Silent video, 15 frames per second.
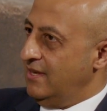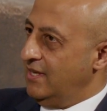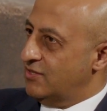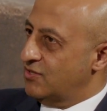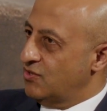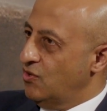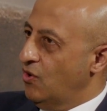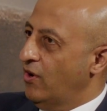
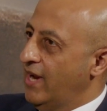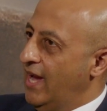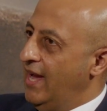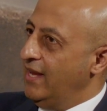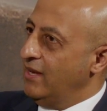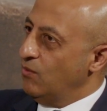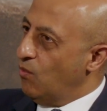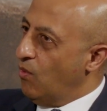It's not
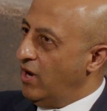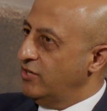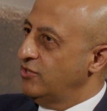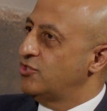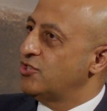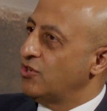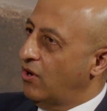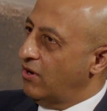a
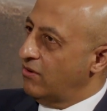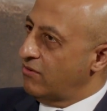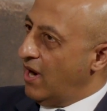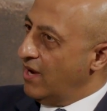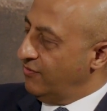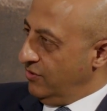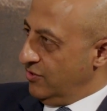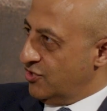one-shot
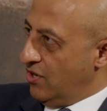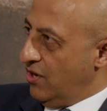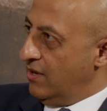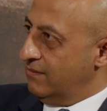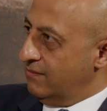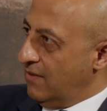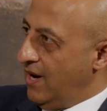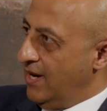rifle shot,
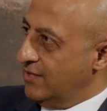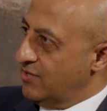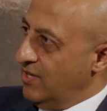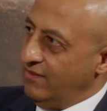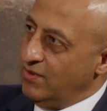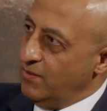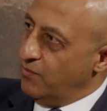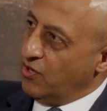right? So even